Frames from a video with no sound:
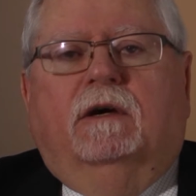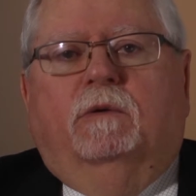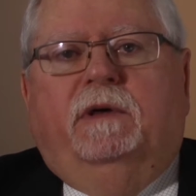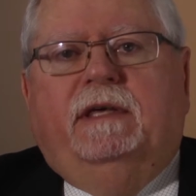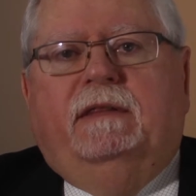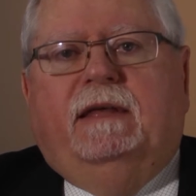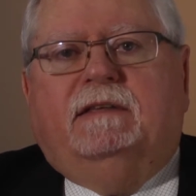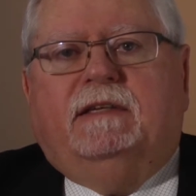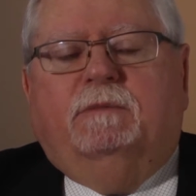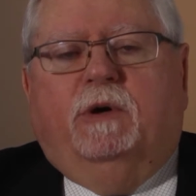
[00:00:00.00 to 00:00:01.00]
Within that
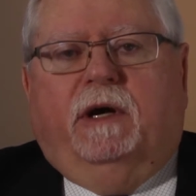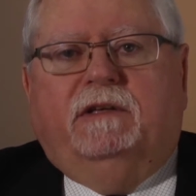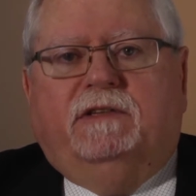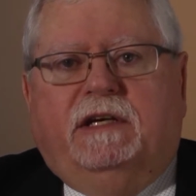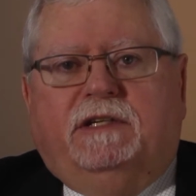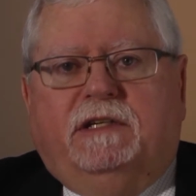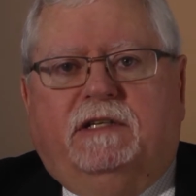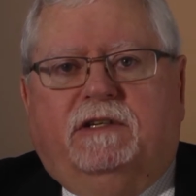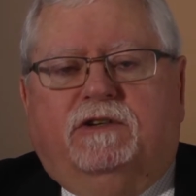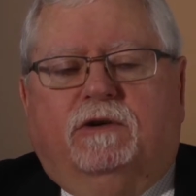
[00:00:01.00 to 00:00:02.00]
same organization
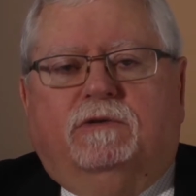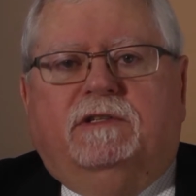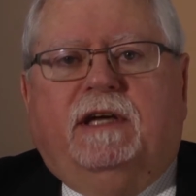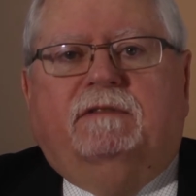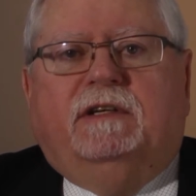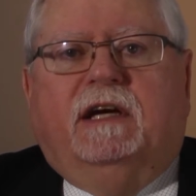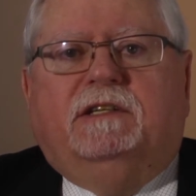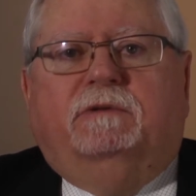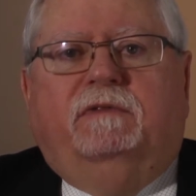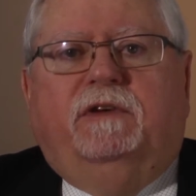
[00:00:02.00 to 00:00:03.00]
is the Children's
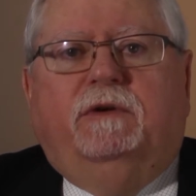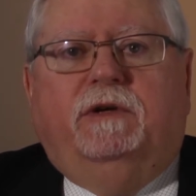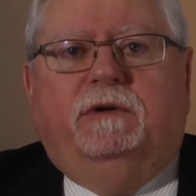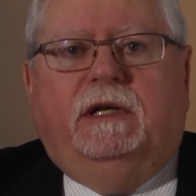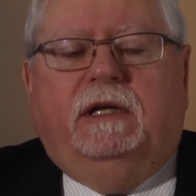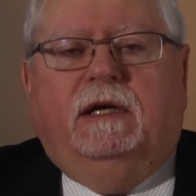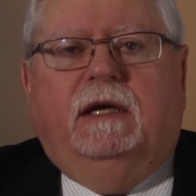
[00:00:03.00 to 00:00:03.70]
Advertising Review Unit